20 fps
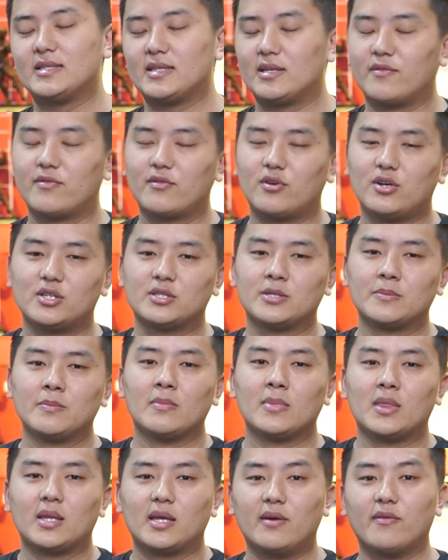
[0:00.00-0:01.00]
And of course,
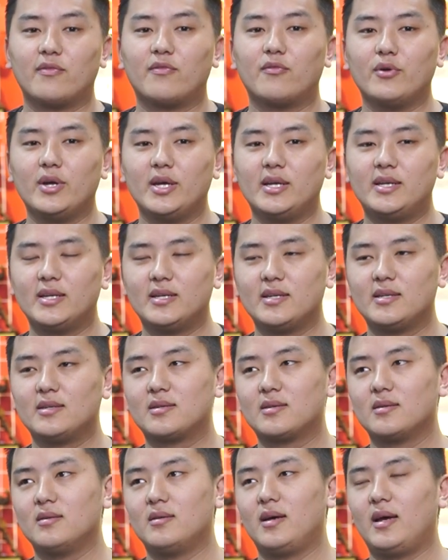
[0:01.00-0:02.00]
if we
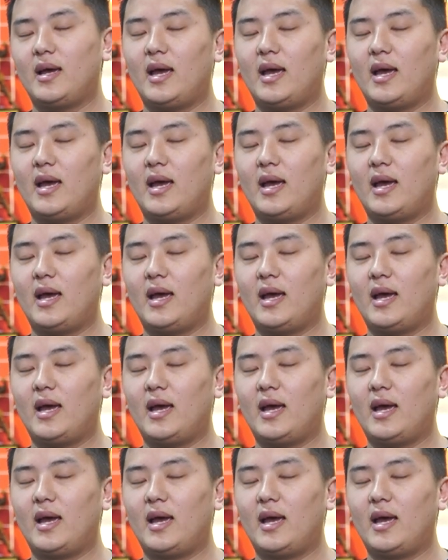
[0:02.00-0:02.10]
didn't,